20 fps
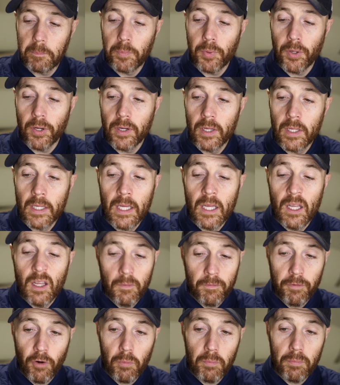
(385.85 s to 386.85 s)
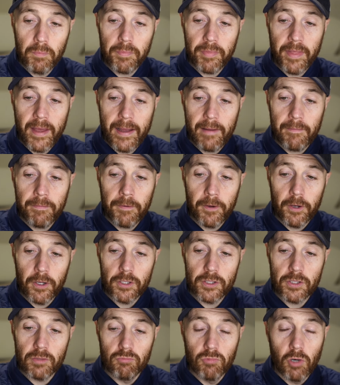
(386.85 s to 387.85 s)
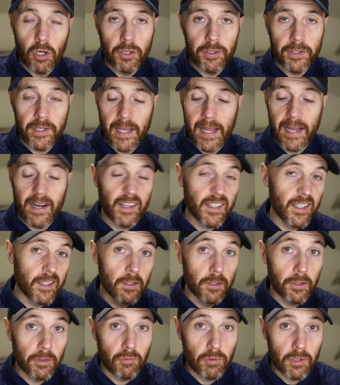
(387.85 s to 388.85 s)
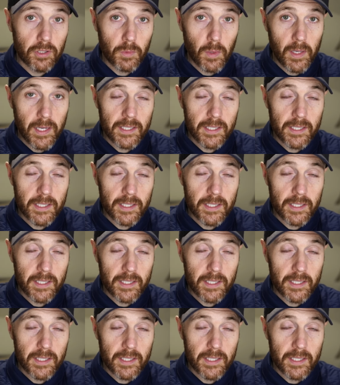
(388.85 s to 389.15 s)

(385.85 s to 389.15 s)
But from that first run, and I did another run as well,